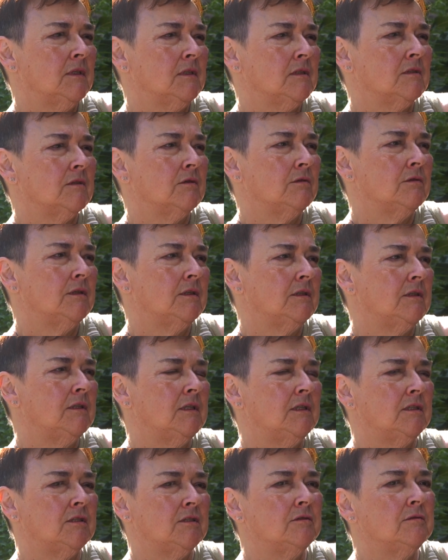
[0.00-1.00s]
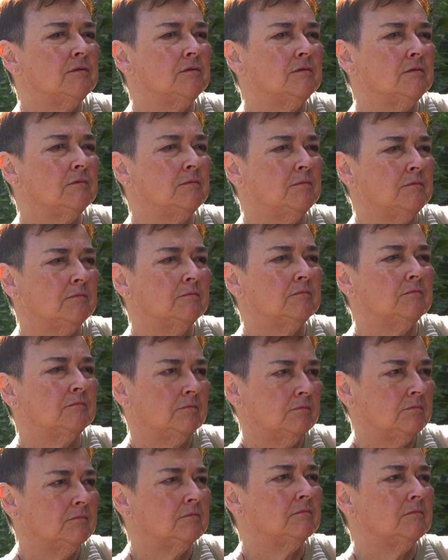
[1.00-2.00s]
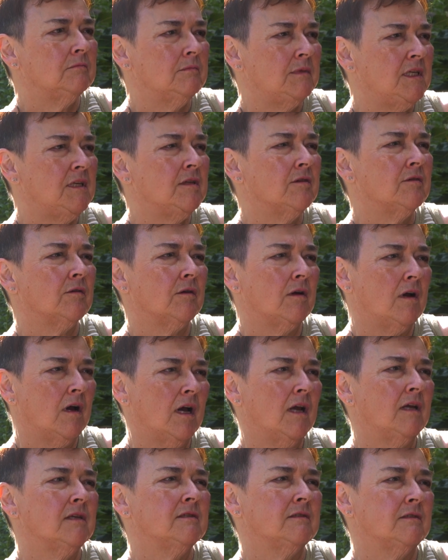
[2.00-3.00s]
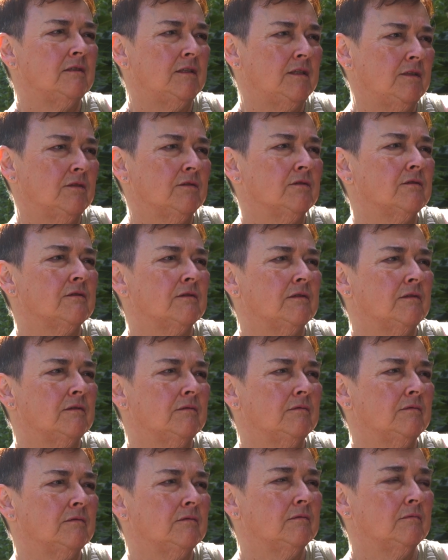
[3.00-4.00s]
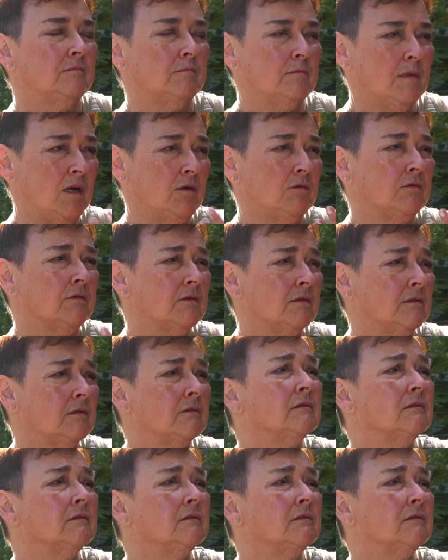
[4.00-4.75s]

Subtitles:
So you need to be their eyes and ears and mouth.